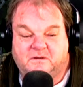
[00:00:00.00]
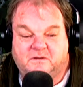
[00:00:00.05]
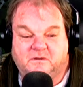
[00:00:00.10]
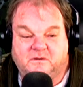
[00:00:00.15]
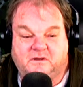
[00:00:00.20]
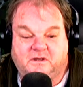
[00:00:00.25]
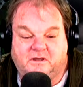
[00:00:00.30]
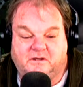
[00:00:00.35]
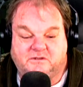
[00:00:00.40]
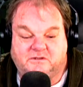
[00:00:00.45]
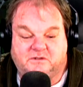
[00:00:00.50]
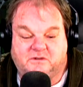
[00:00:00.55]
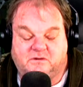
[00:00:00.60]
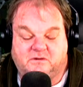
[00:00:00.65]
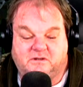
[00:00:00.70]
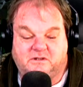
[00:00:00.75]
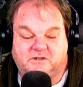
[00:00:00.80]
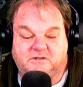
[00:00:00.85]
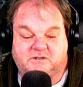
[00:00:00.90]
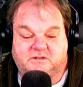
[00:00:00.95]
Okay, so
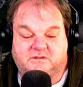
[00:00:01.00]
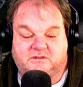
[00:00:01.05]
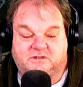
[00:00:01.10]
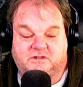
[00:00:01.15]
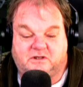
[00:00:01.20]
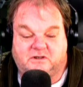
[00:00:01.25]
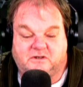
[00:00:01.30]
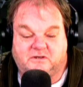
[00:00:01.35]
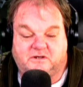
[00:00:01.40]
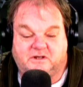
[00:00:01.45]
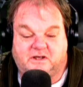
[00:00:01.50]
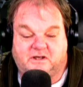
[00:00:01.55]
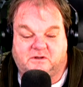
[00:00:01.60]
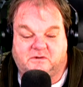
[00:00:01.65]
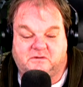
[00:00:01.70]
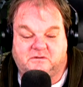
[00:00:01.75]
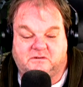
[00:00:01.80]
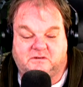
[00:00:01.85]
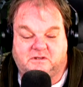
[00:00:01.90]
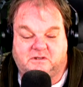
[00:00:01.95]
let's shut her
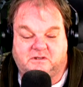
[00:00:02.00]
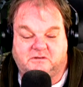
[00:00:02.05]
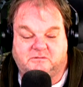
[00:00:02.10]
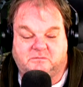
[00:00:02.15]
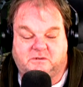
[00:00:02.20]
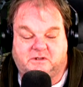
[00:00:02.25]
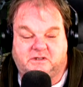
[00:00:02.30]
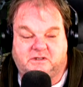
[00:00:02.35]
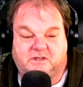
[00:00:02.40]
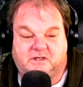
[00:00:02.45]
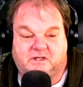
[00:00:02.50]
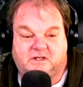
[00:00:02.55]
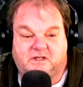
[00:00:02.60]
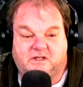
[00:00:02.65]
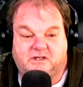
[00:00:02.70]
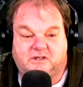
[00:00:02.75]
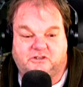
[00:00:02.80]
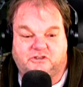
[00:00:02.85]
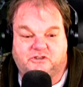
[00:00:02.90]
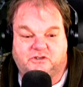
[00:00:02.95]
down. Let everybody get
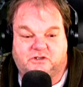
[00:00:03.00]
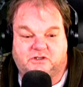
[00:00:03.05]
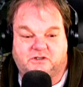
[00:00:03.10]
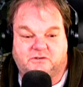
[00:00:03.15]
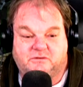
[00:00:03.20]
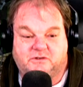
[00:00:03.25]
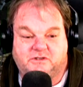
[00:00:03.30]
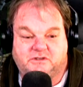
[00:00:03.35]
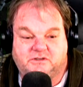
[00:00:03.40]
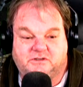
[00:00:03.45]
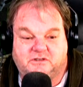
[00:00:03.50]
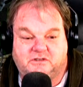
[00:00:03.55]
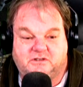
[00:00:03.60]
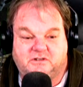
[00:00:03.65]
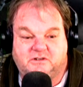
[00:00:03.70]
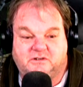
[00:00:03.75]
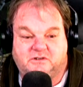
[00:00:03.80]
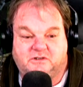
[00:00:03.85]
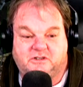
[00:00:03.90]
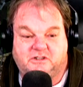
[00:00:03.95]
on and enjoy the rest of
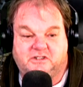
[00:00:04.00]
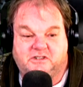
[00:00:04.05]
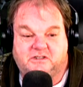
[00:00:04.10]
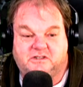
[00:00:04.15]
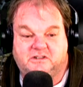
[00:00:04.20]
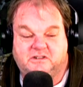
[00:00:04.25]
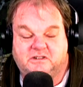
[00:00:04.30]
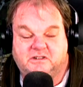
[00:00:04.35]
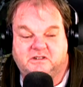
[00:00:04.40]
their night.